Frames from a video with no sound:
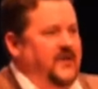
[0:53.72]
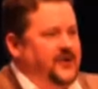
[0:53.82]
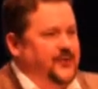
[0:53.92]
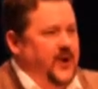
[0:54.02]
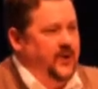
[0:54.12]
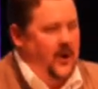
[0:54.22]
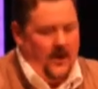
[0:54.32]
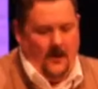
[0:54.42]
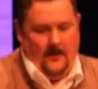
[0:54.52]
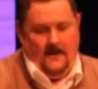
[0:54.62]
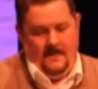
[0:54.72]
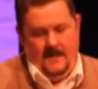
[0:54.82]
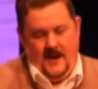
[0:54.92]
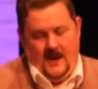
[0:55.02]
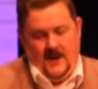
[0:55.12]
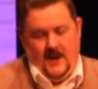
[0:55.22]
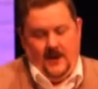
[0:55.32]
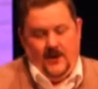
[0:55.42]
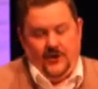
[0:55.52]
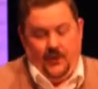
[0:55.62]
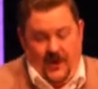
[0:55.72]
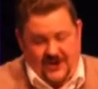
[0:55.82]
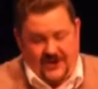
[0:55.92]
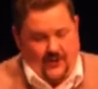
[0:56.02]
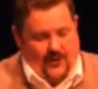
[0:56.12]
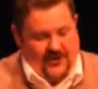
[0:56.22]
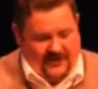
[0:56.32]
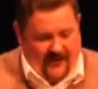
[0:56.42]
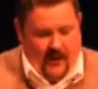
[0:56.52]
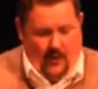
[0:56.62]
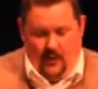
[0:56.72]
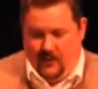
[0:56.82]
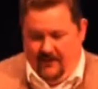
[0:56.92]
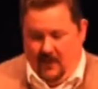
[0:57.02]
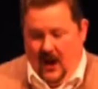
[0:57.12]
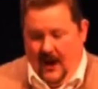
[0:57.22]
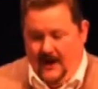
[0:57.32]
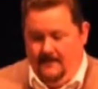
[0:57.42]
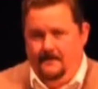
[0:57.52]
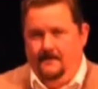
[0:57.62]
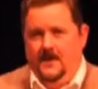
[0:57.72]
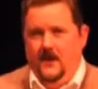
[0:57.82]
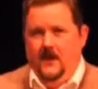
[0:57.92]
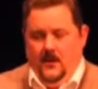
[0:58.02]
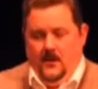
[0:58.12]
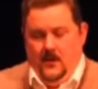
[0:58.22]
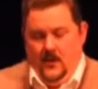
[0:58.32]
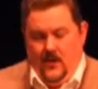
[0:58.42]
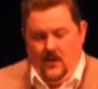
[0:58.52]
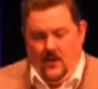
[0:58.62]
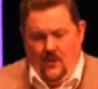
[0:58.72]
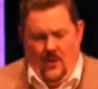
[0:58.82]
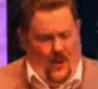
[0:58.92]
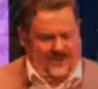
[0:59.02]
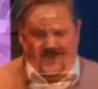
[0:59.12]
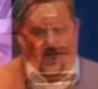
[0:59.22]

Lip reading: of Israel go. To which Pharaoh replied, "Who is